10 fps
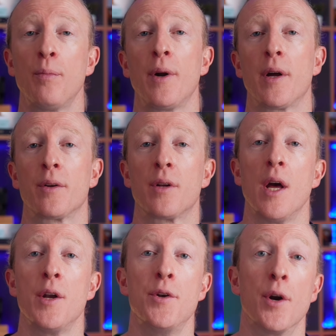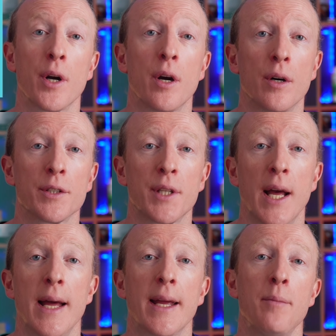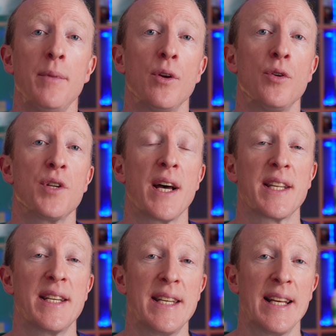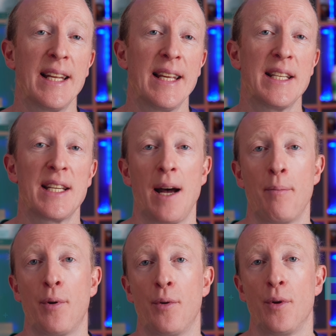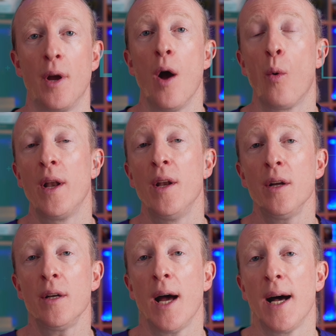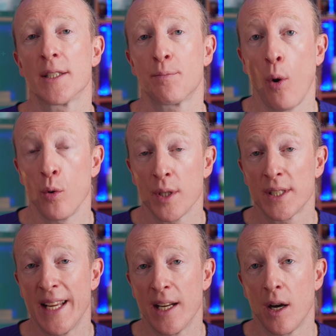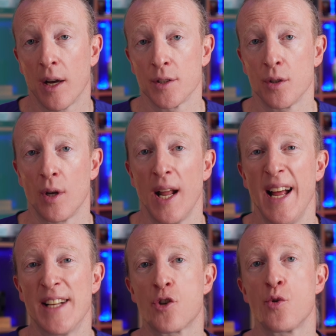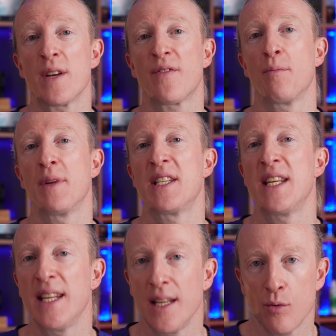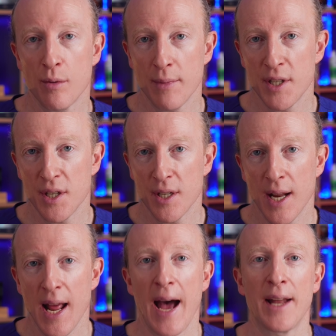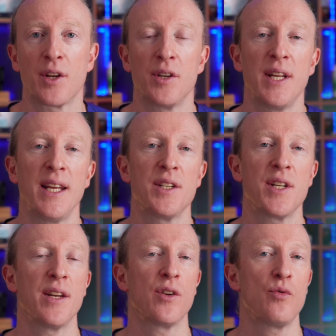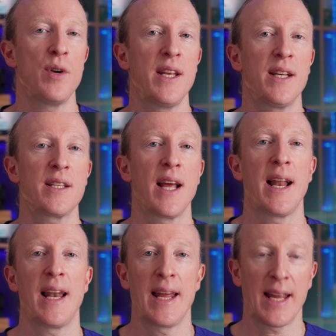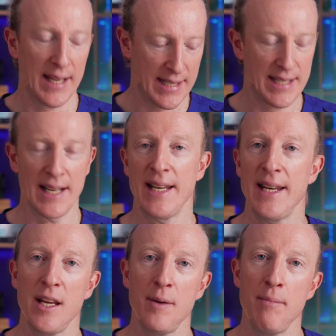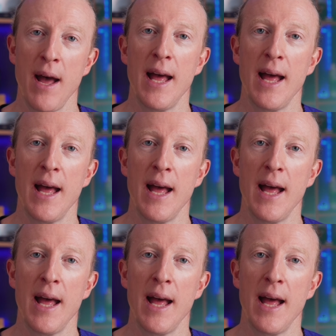product, Durcos, can be used as a daily shampoo. While not as potent as ketoconazole, it's great for maintaining remission and contains ingredients like selenium,